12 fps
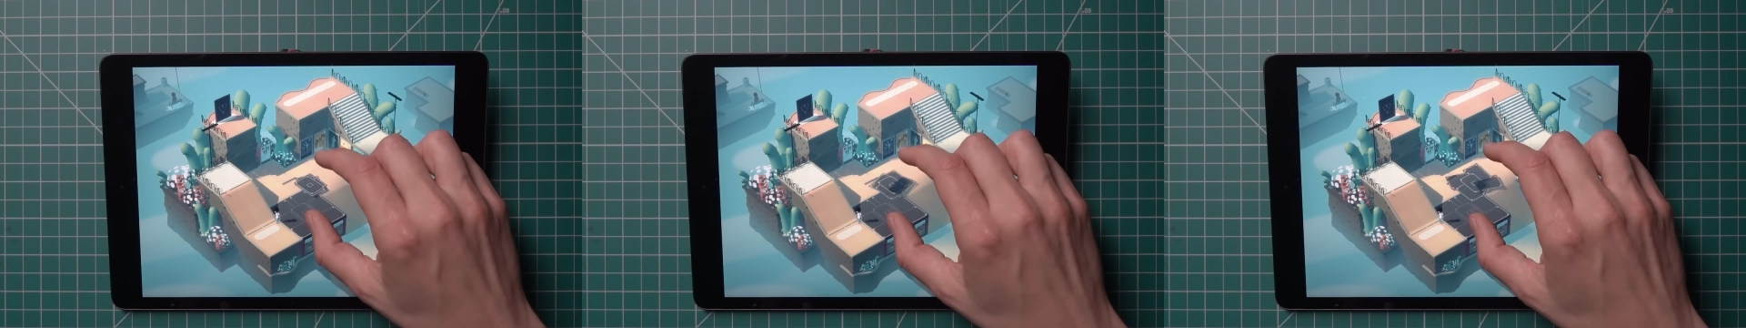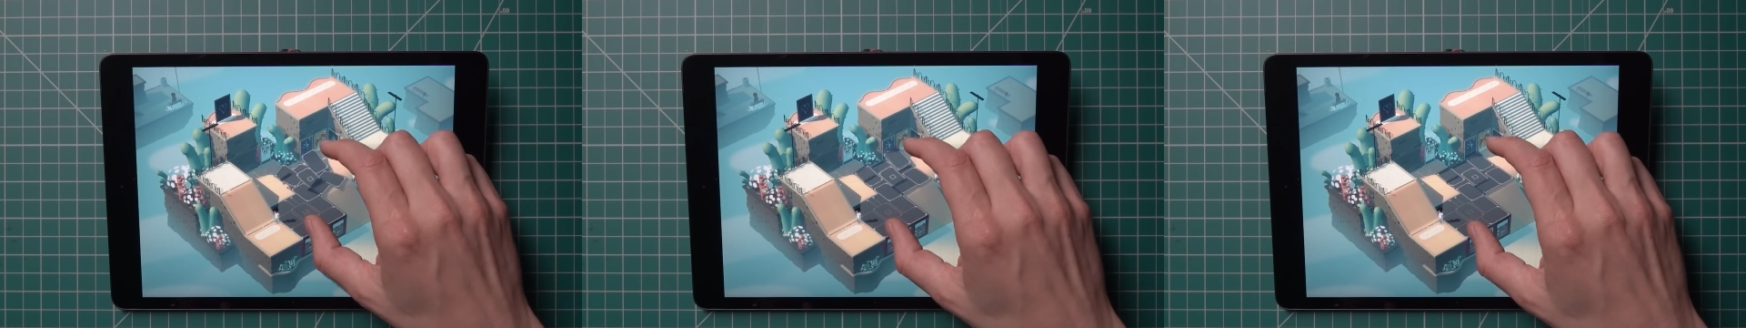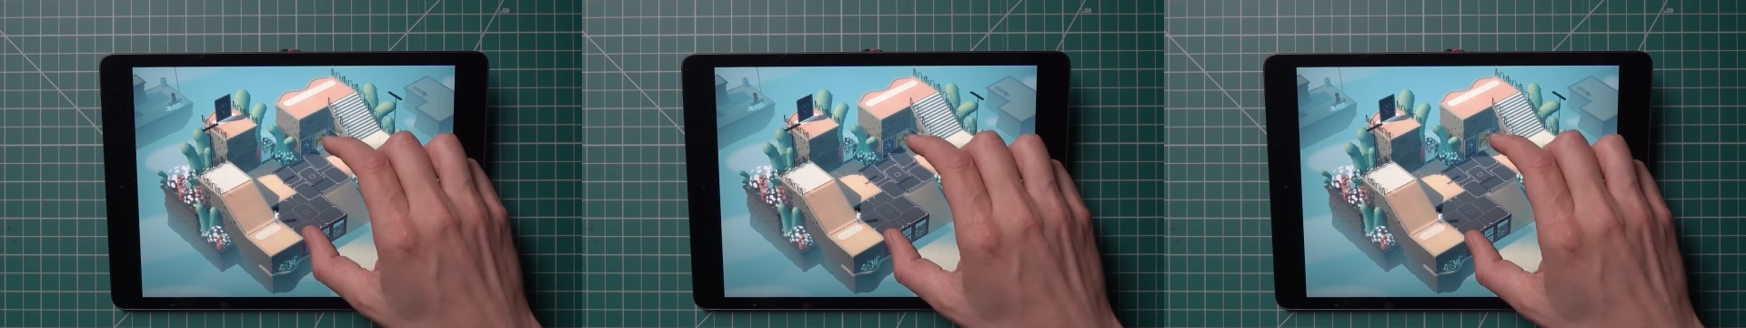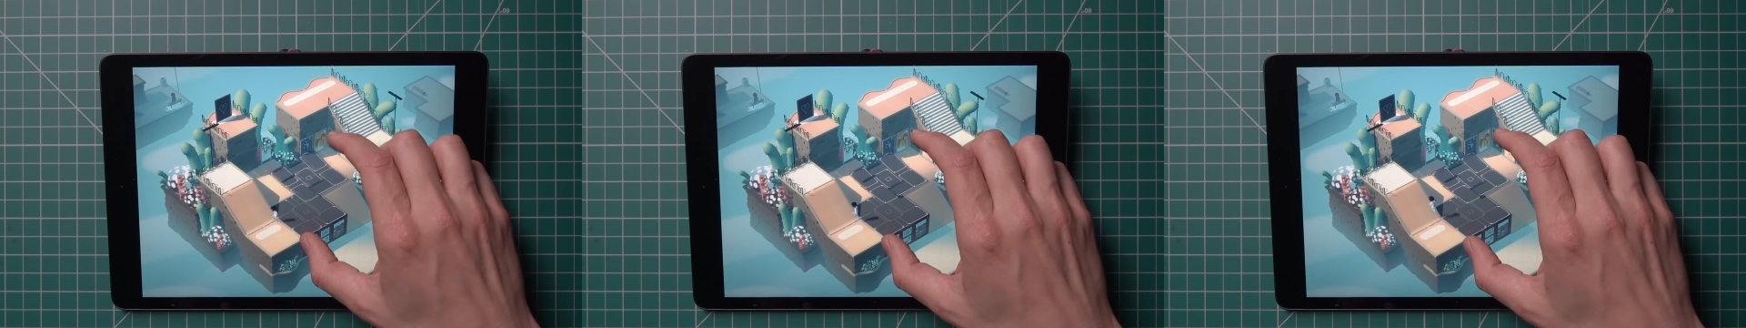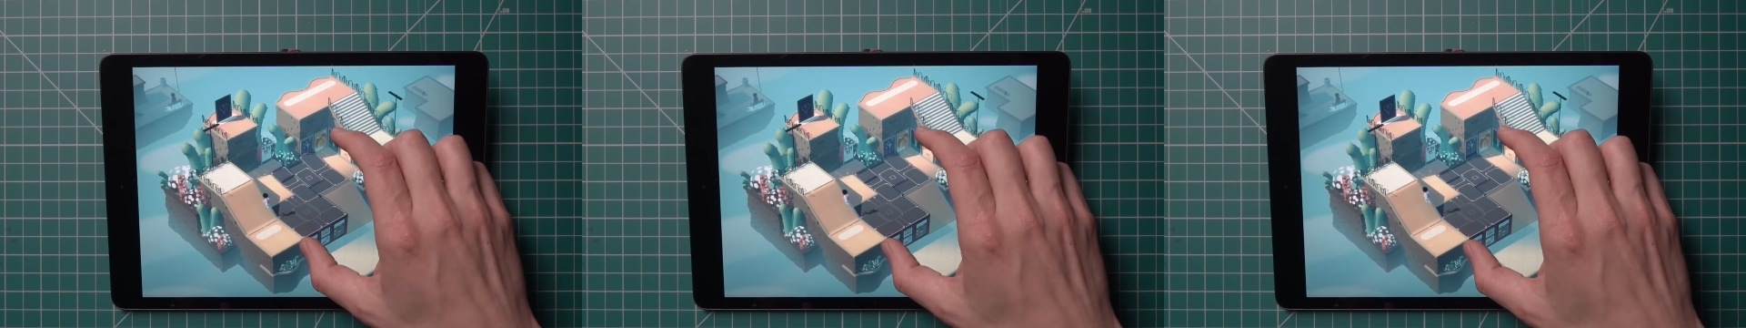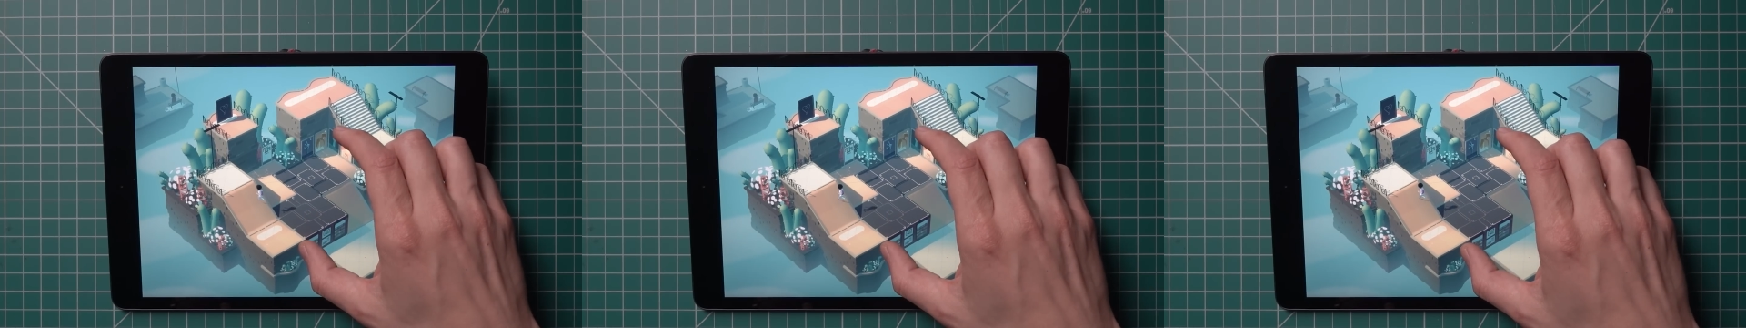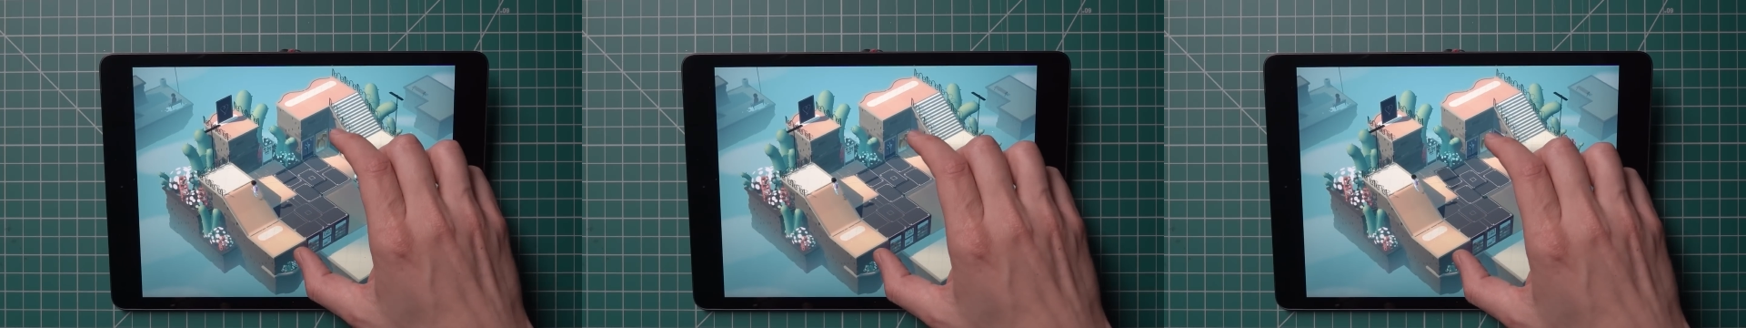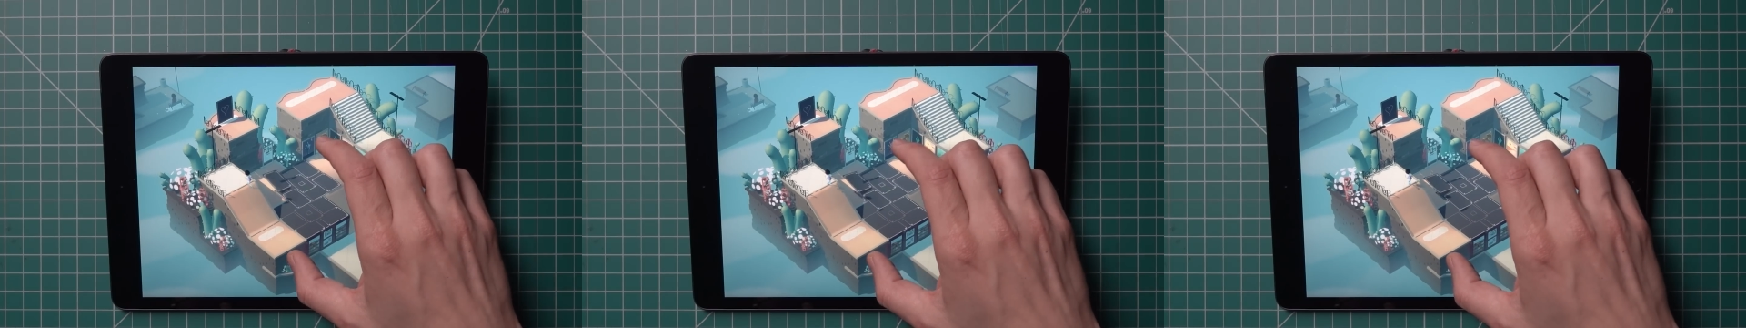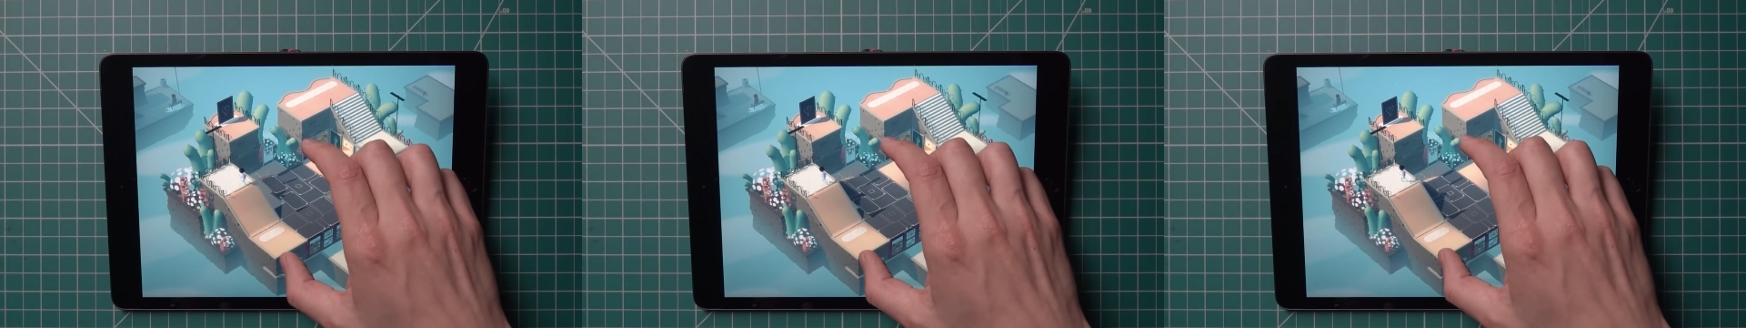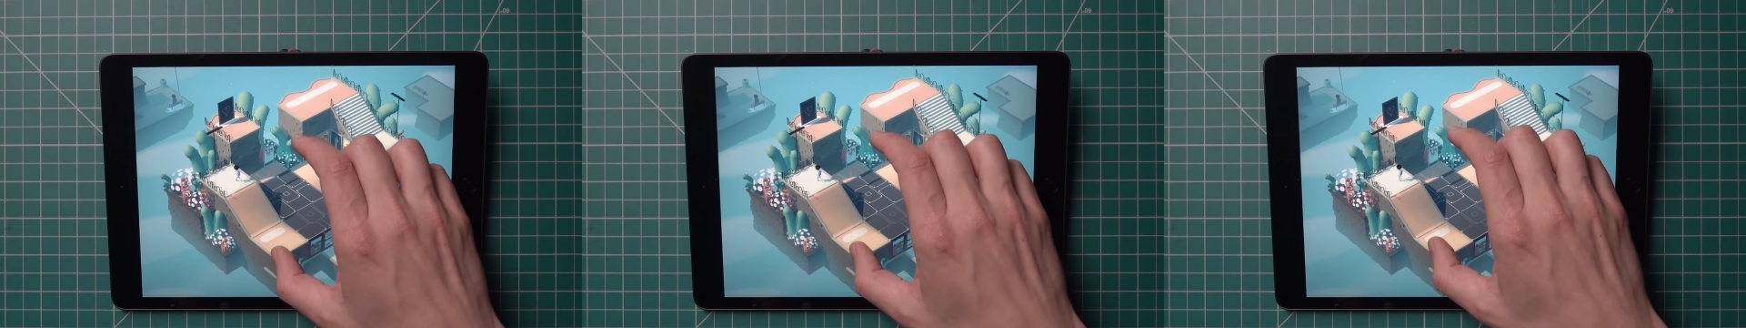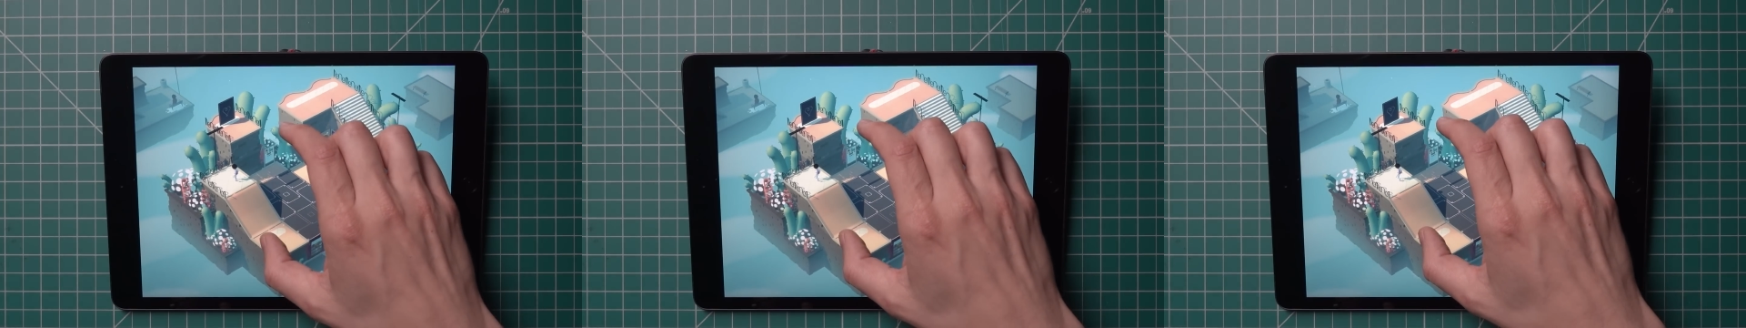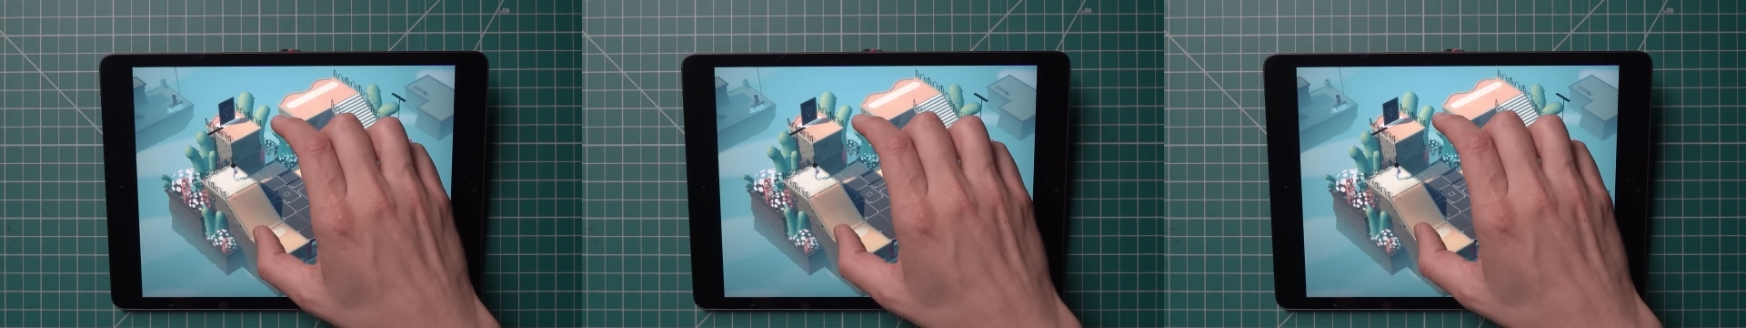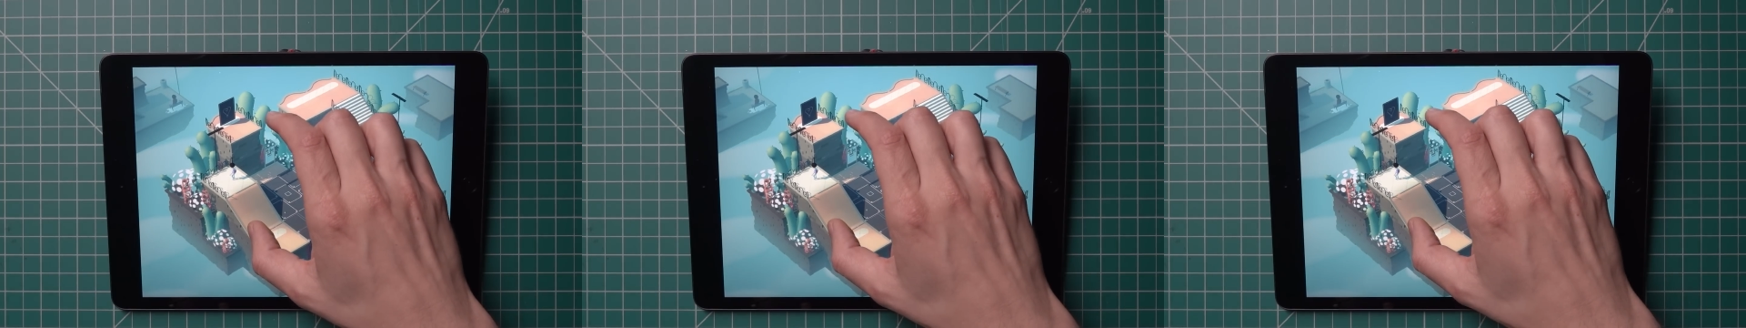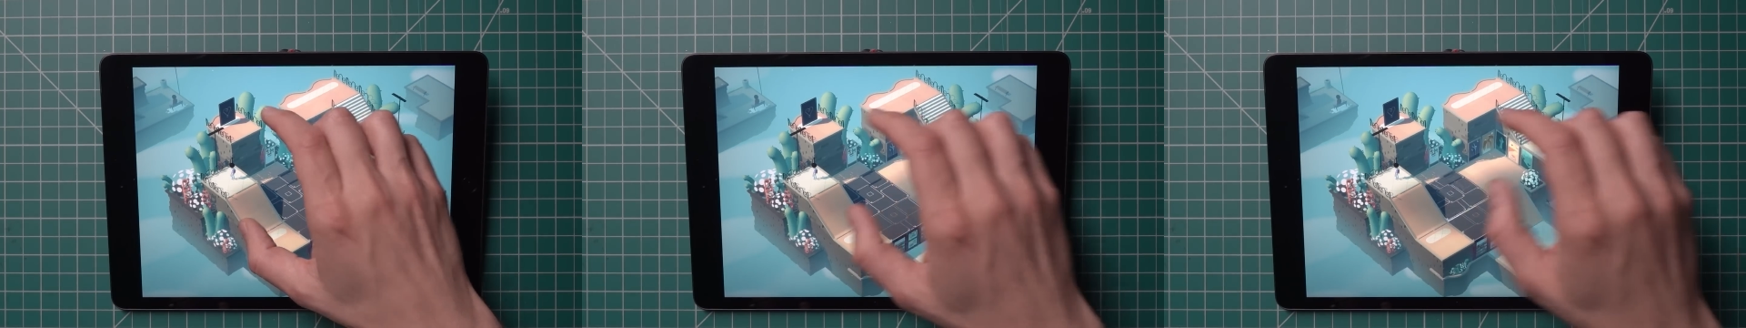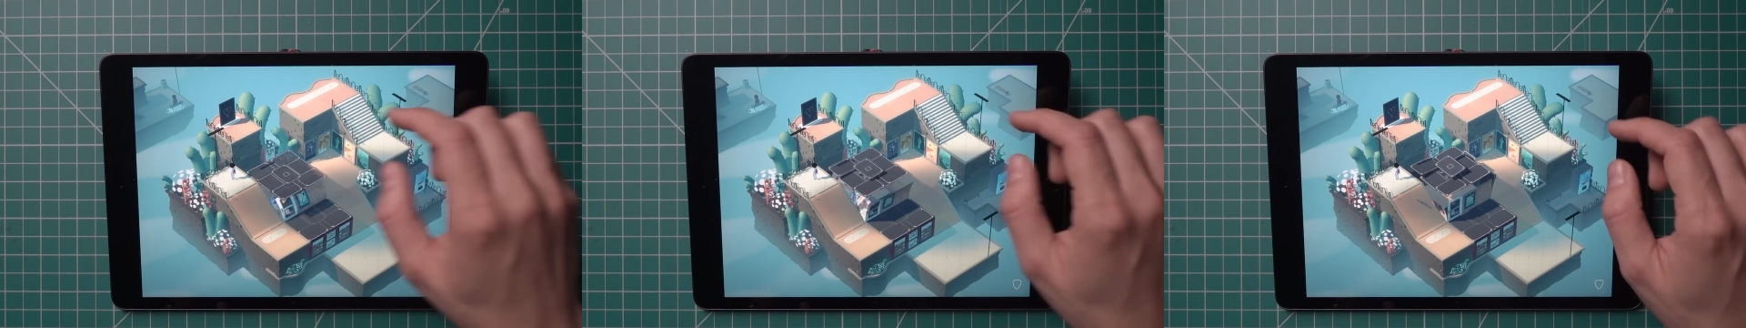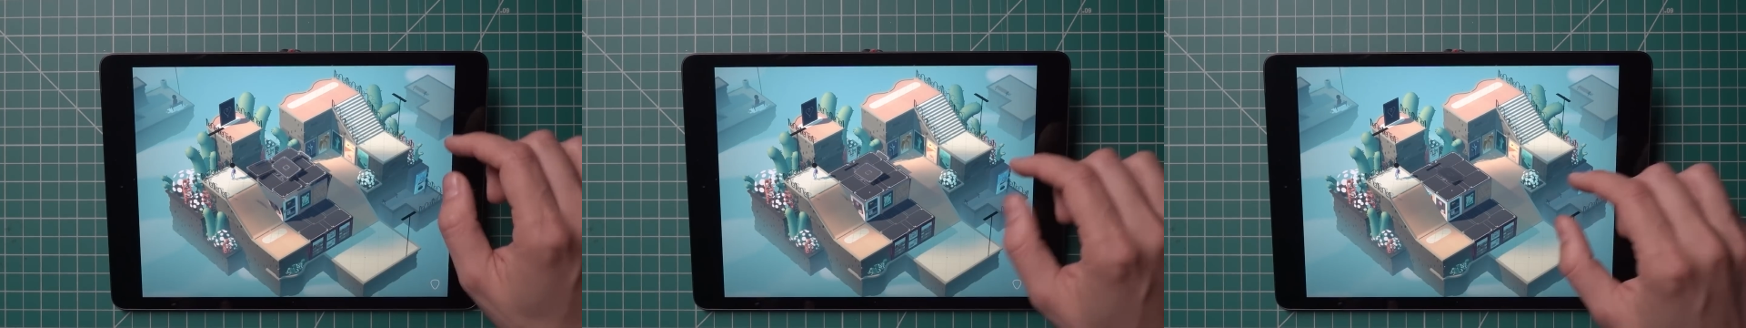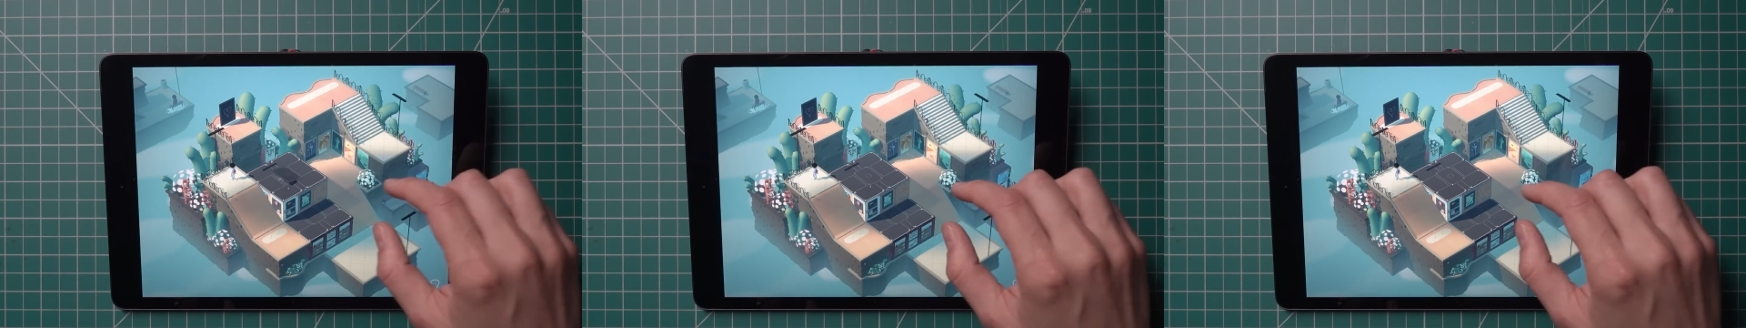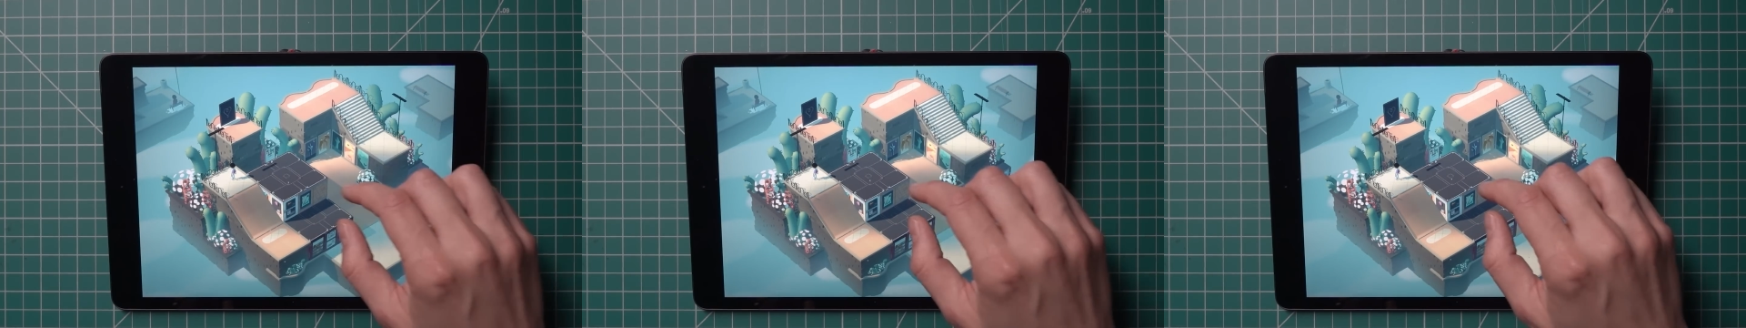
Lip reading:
Nobody's mouth can be seen.